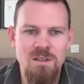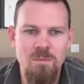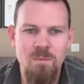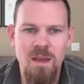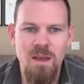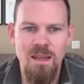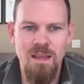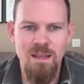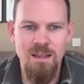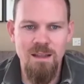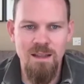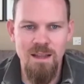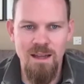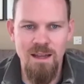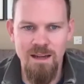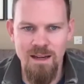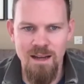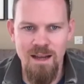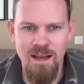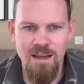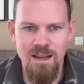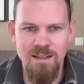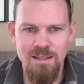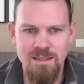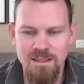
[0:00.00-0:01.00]
make it like
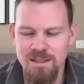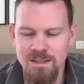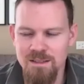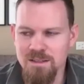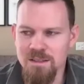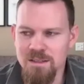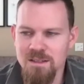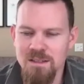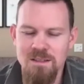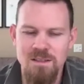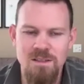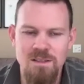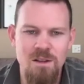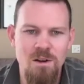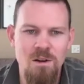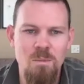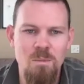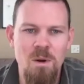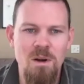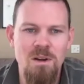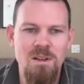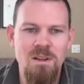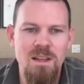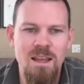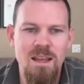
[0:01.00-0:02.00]
nice. It's his third
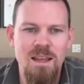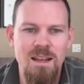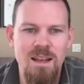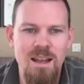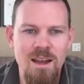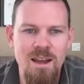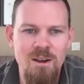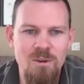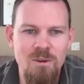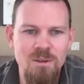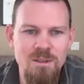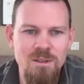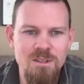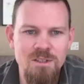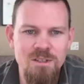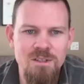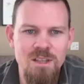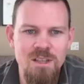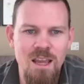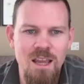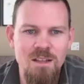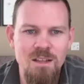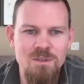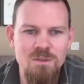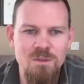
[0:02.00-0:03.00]
birthday, and now it's just
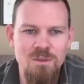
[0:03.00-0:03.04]
canceled.